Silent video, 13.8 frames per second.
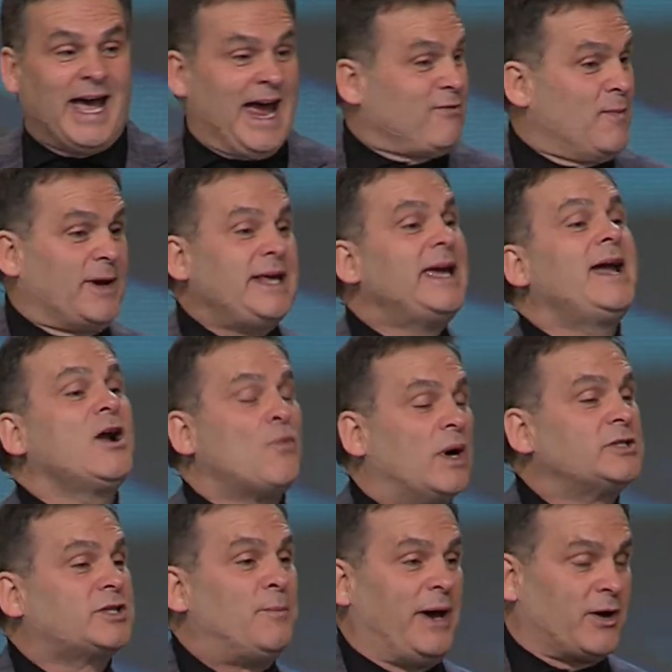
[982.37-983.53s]
Everybody here
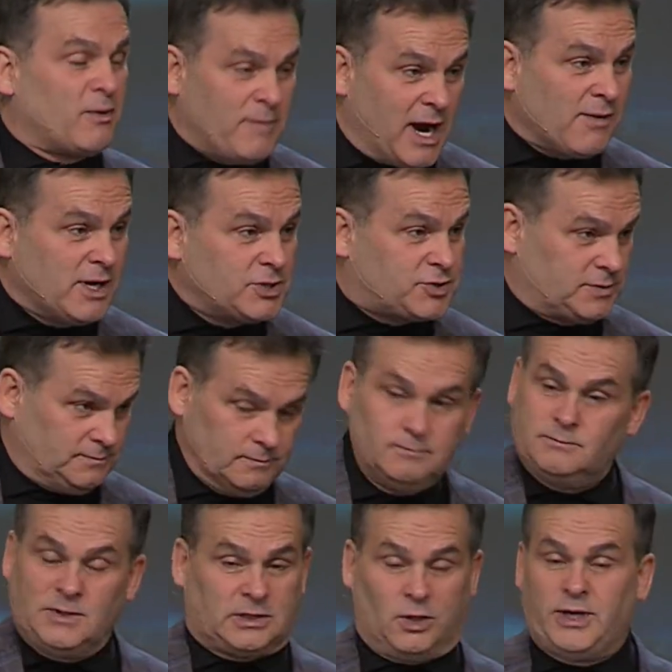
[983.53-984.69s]
wants a better marriage,
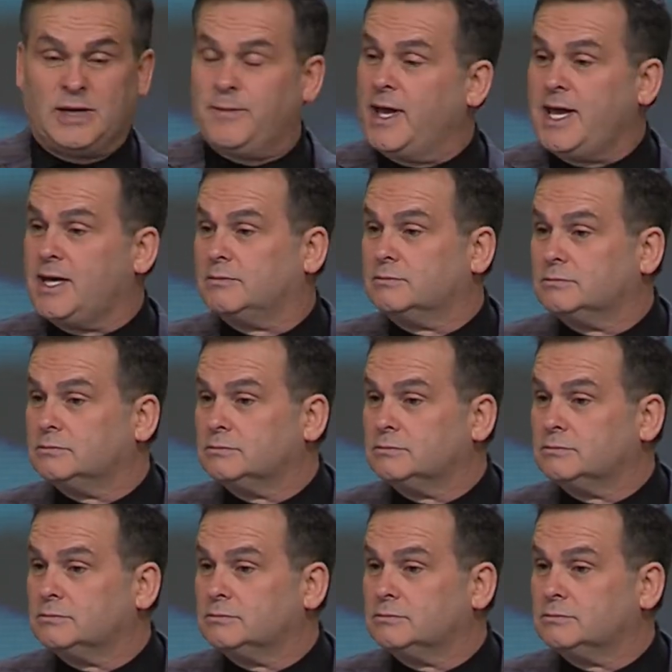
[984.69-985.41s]
including me.